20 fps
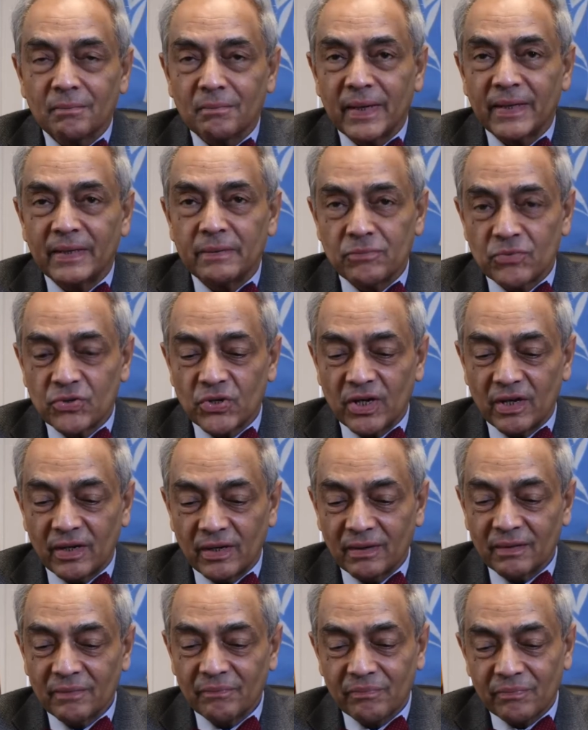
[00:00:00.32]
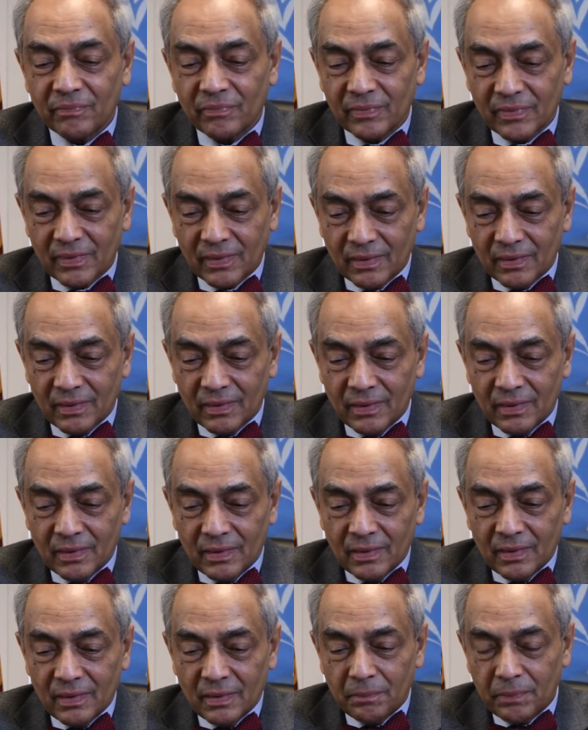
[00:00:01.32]
Madam Chair,
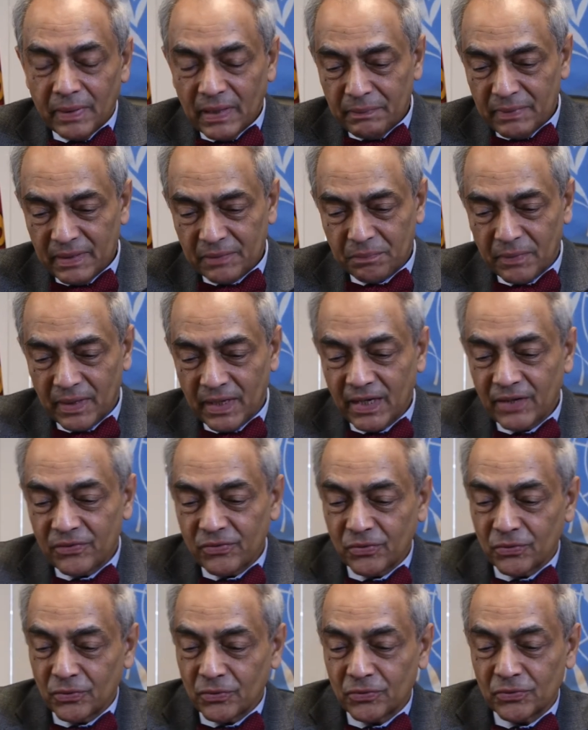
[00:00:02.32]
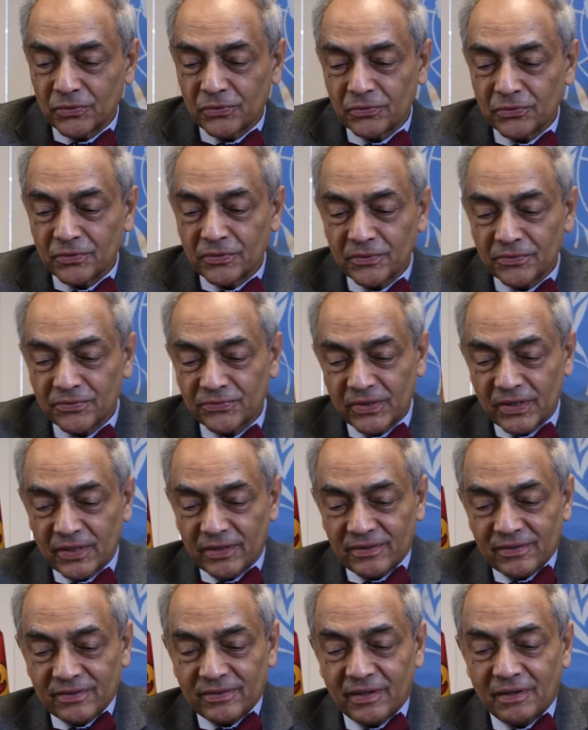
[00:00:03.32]
permit me to
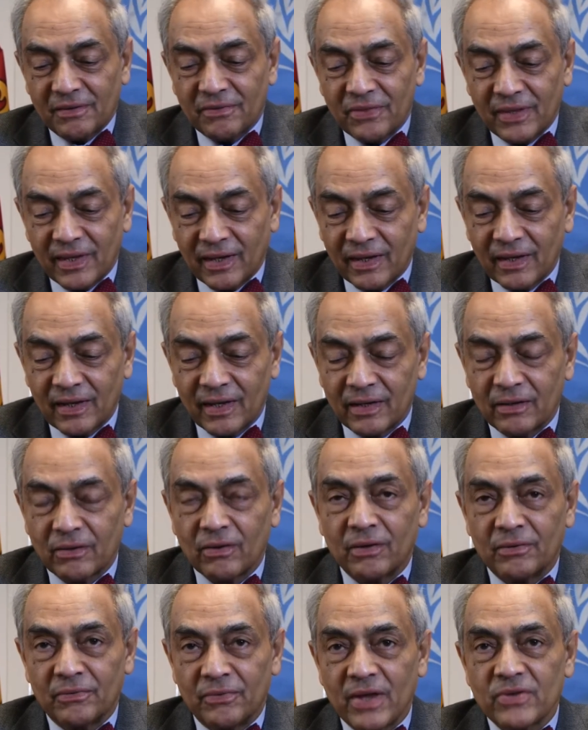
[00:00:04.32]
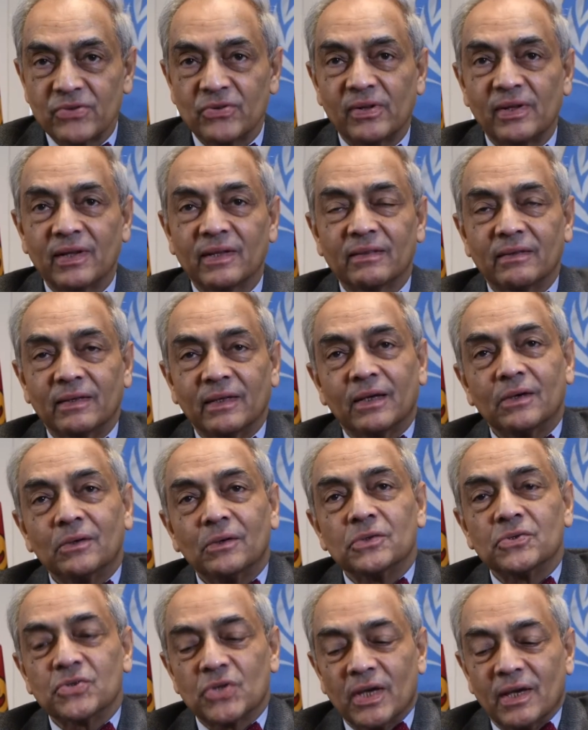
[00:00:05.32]
first thank and congratulate the
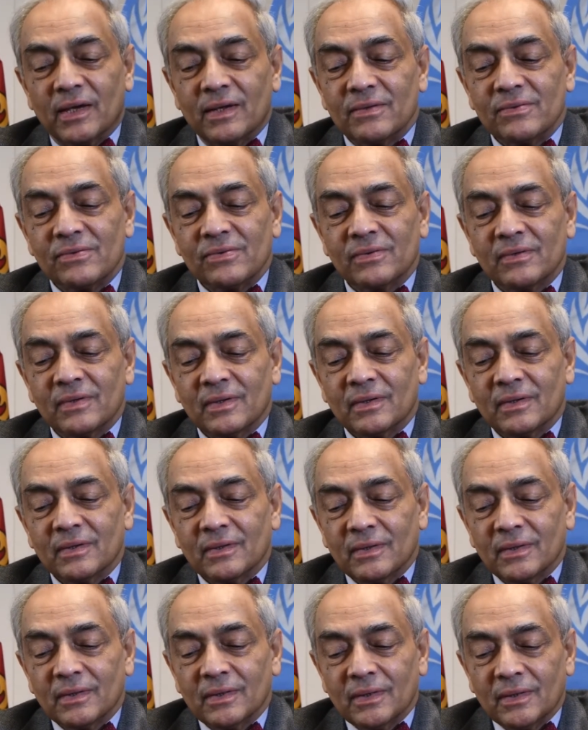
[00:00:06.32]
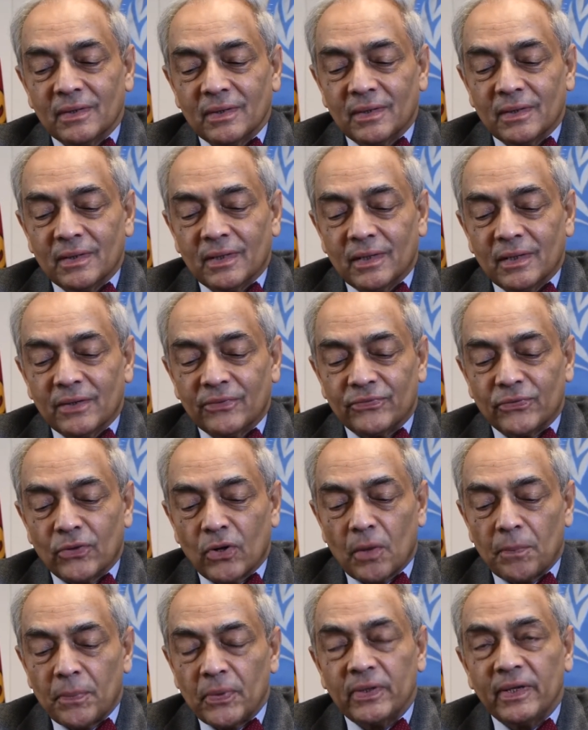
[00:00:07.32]
co-chairs
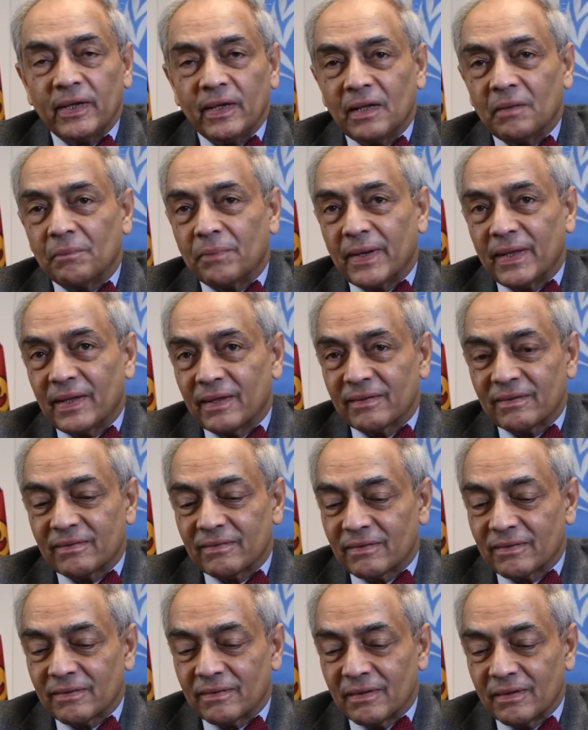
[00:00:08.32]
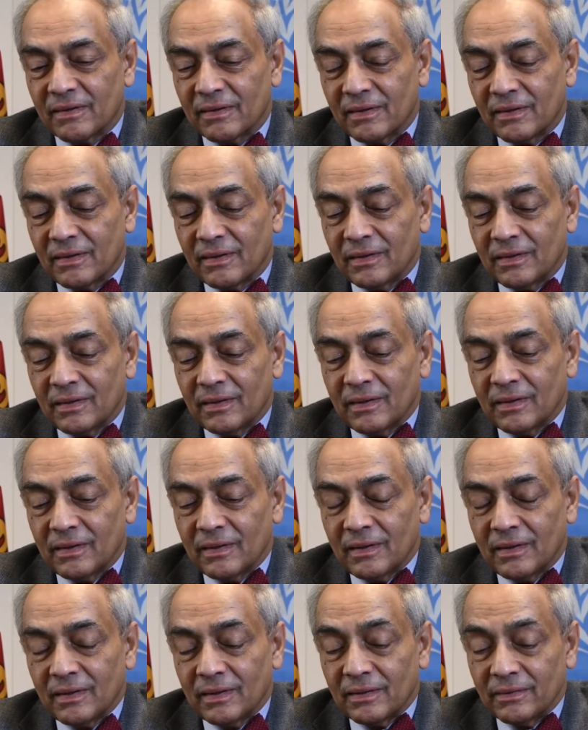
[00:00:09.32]
for putting in place
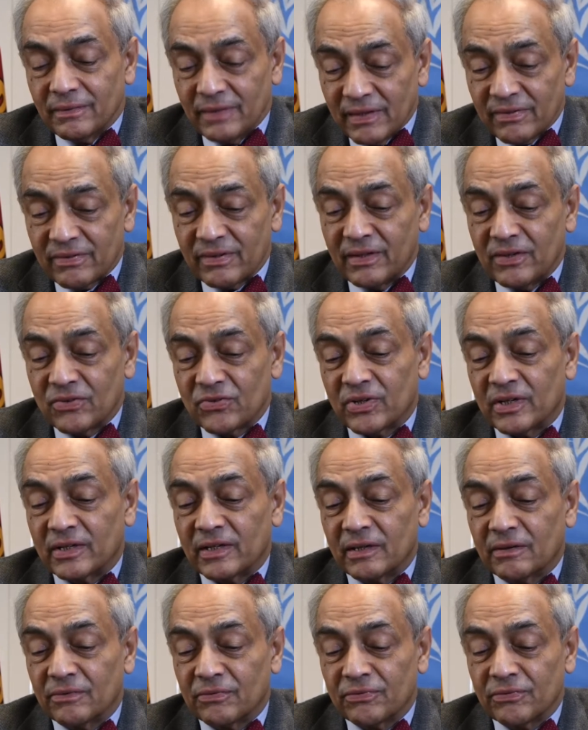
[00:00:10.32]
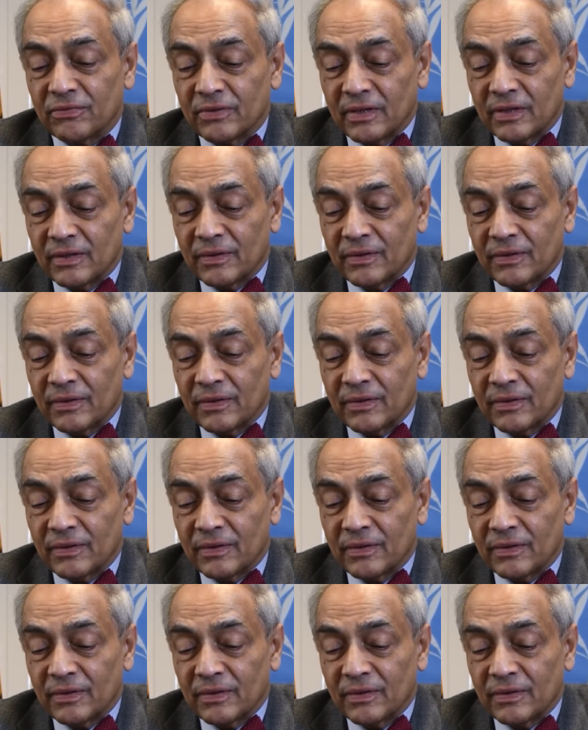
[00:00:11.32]
this initiative